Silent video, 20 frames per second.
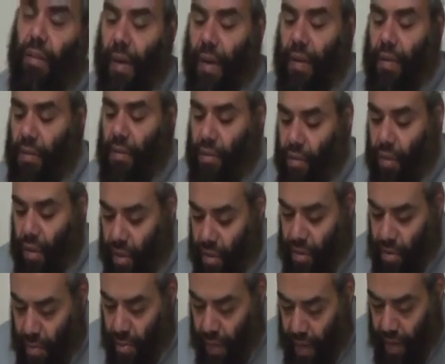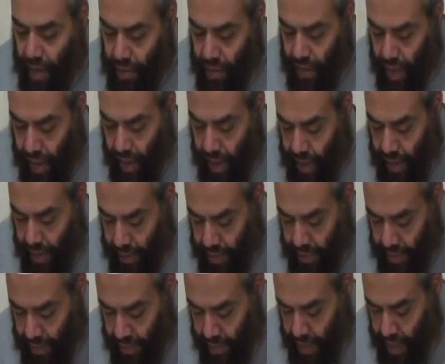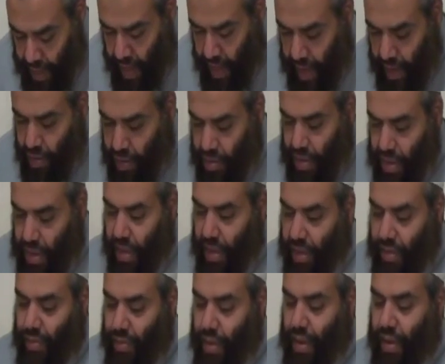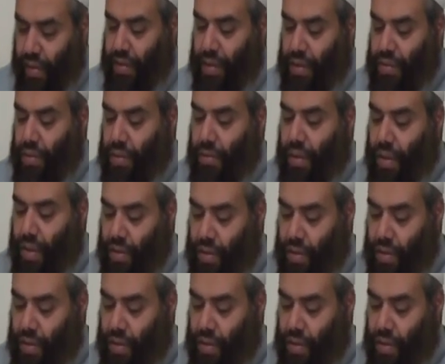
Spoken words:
repent to Allah subhanahu wa ta'ala and to seek the forgiveness from